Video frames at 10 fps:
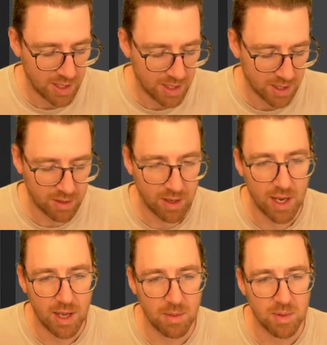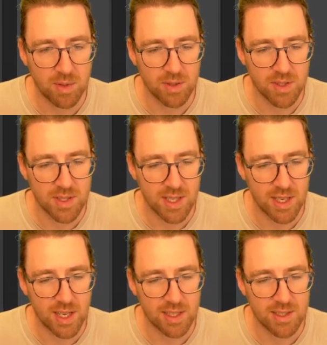Grab on the Z
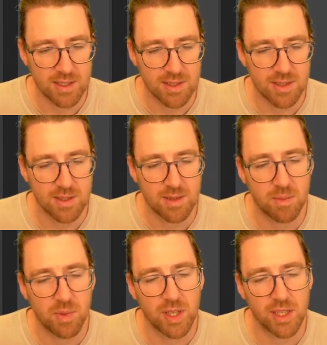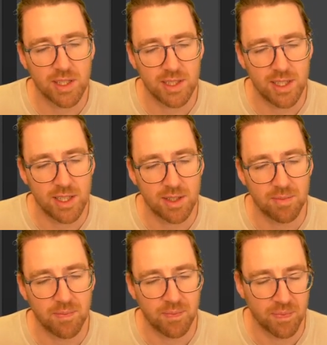axis, bring it down,
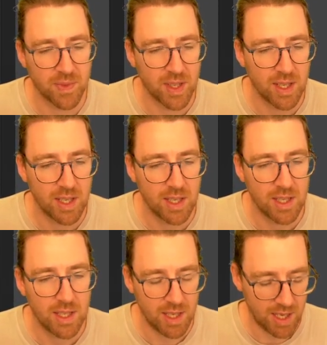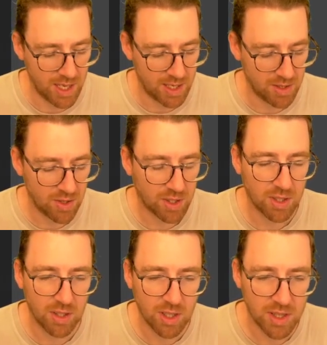and you can
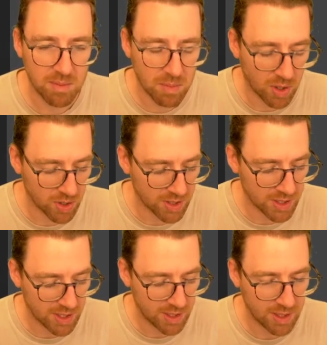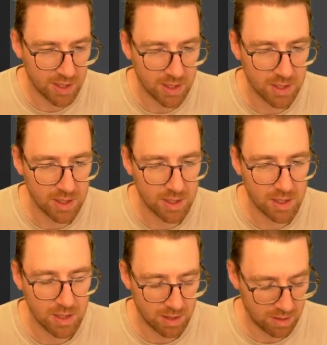either model it,
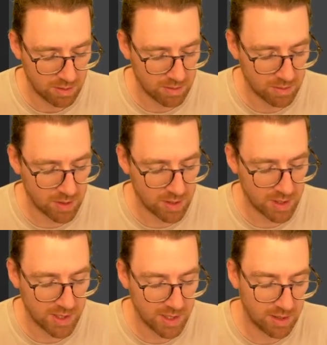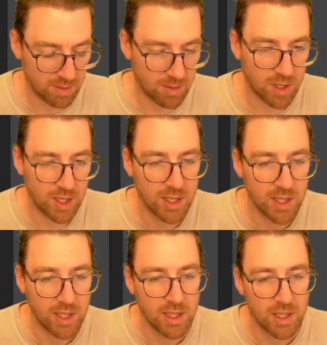oh, not the Z, Y.
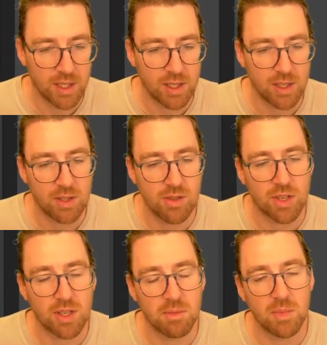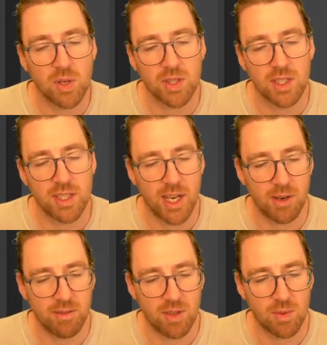You can model it
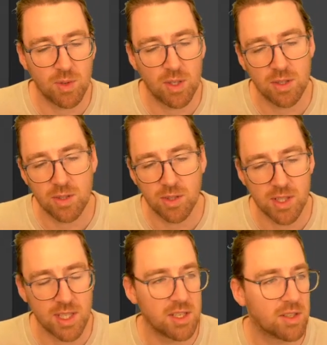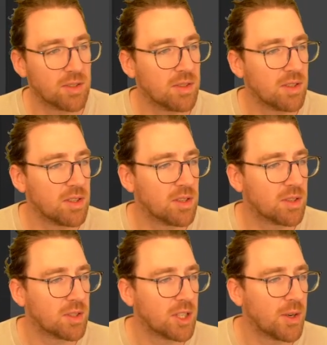however you want, or then you
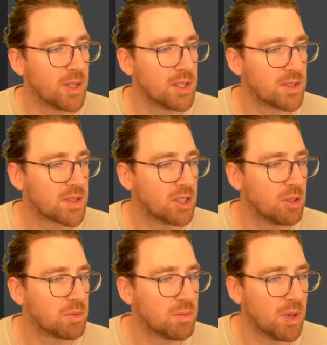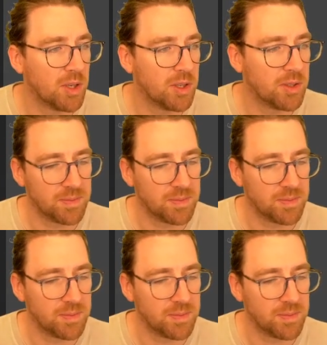could go into sculpt mode